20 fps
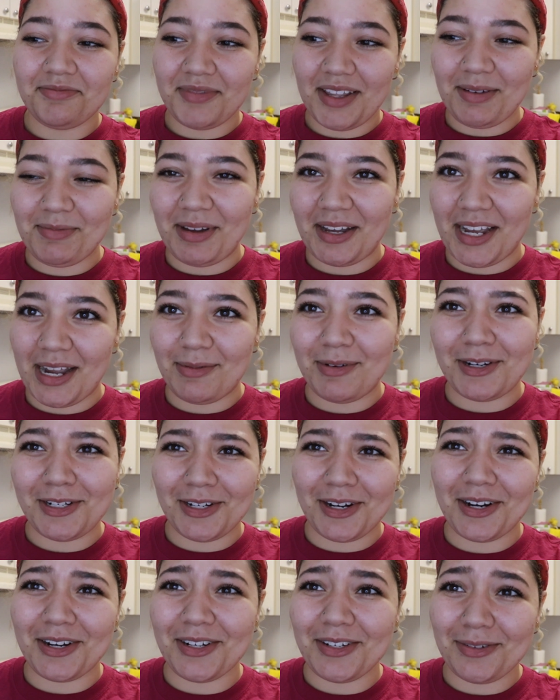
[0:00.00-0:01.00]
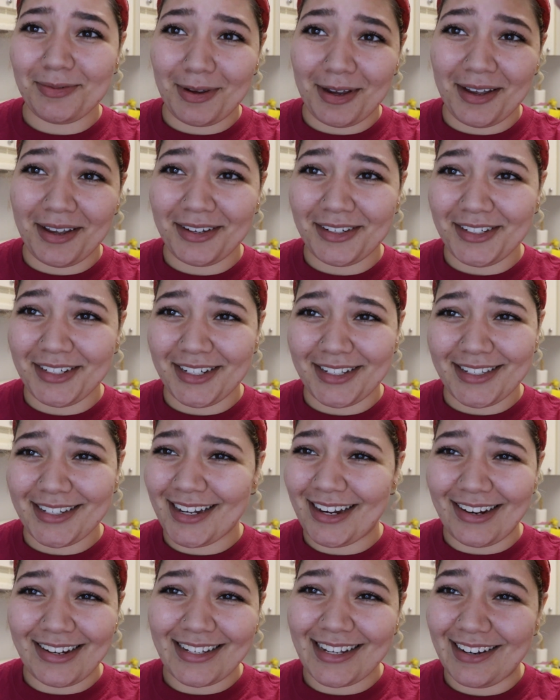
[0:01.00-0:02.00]
let my camera charge while she cuts the
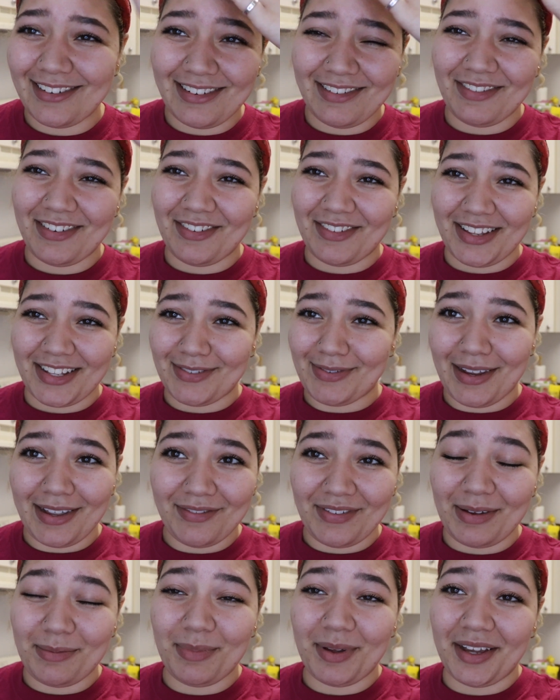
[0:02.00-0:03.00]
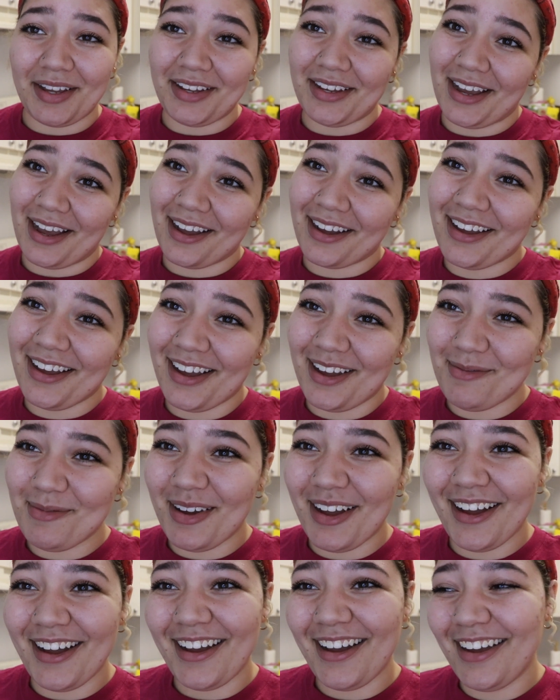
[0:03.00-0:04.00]
carrots. I don't even know if that's relevant, but yeah, okay,
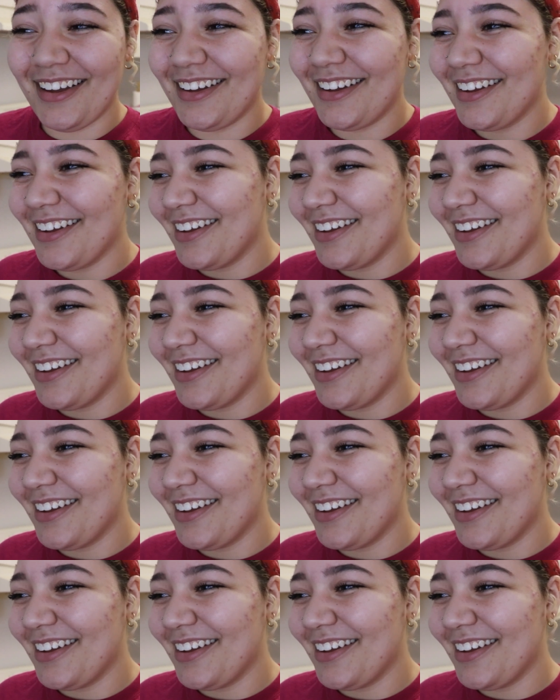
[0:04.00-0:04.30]
bye.